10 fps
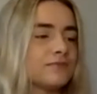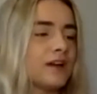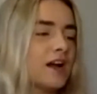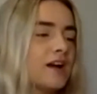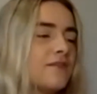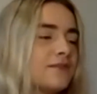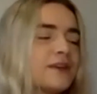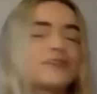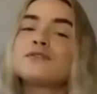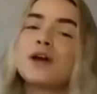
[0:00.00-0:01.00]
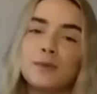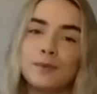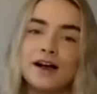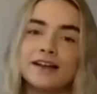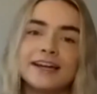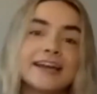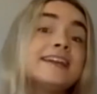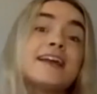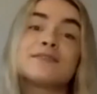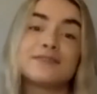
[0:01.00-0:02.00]
I can't think of the right word. I can
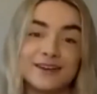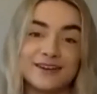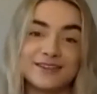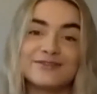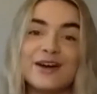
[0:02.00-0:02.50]
never think of the right